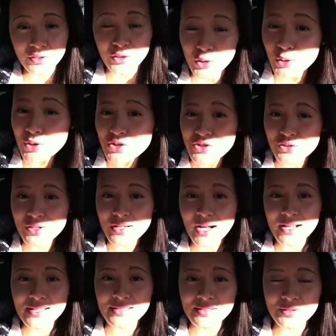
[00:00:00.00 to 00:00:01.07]
to encourage you
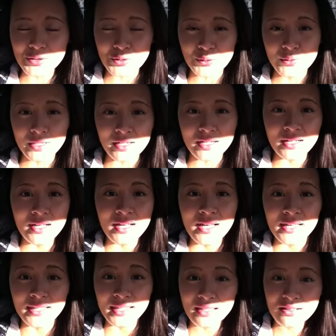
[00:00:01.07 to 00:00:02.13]
guys to
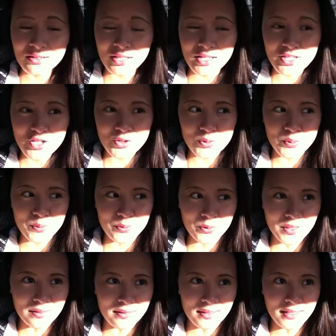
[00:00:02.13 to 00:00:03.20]
get in touch
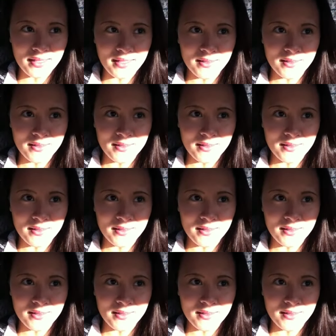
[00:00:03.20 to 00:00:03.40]
with